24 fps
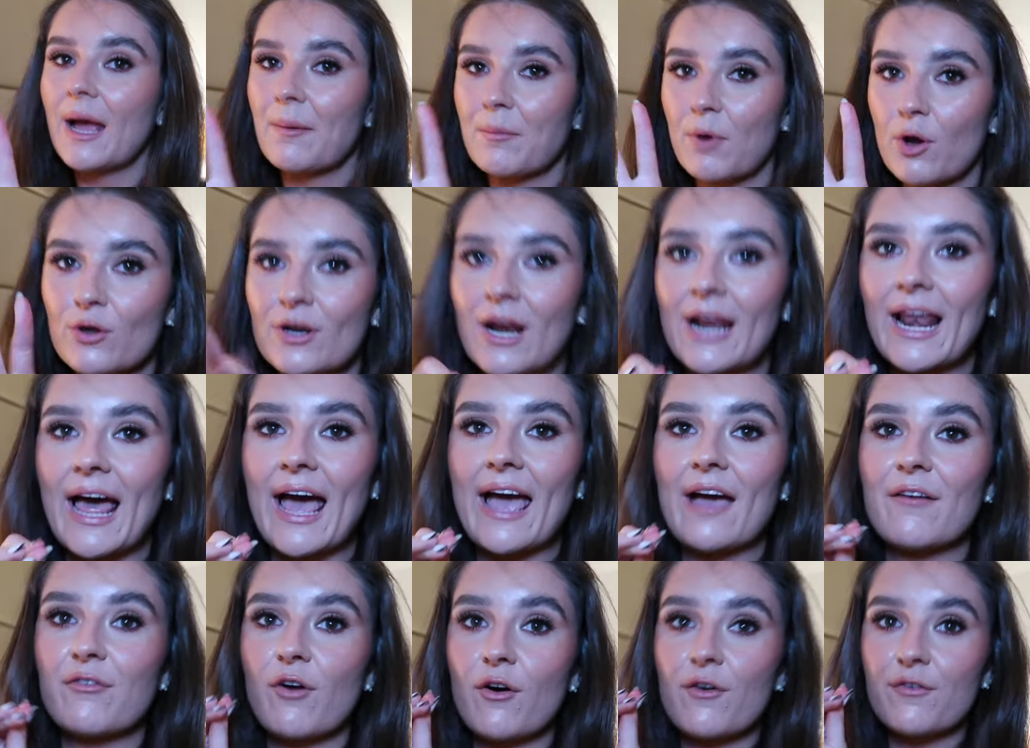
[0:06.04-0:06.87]
I'm not gonna
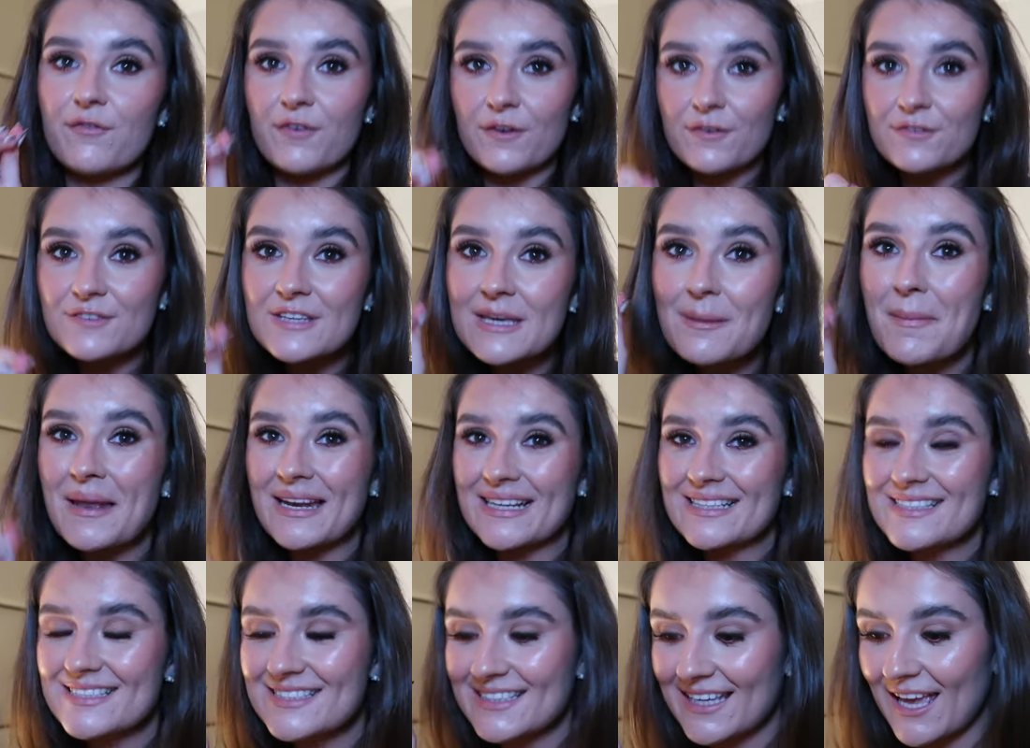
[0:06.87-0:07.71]
lie, I've got 15
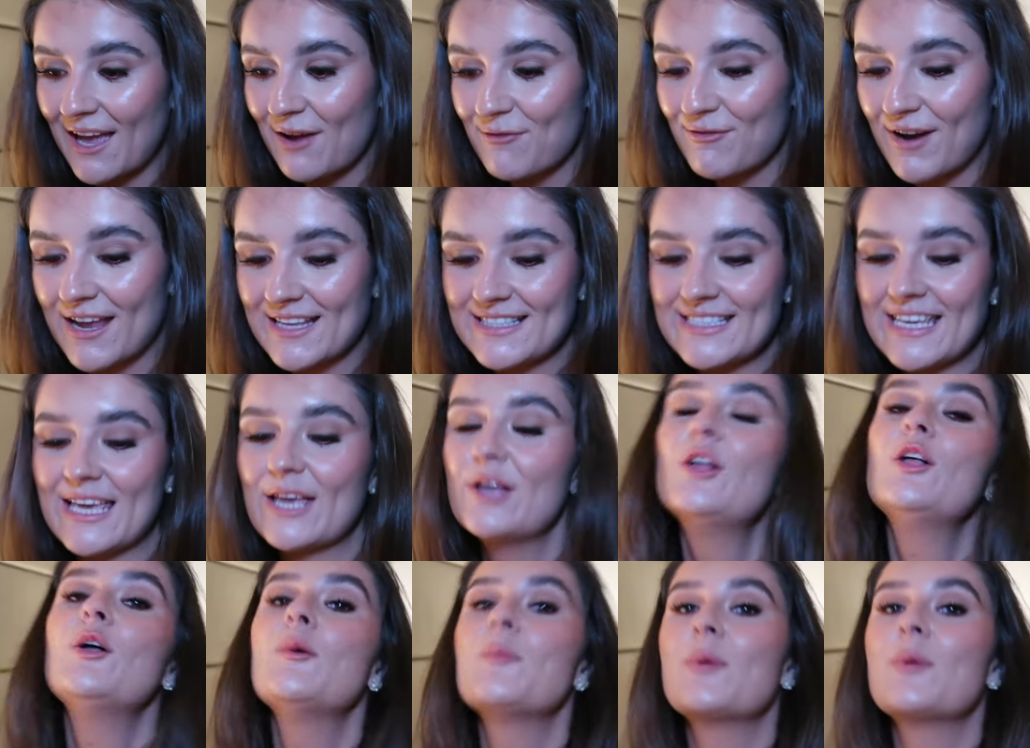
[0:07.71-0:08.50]
minutes to get ready.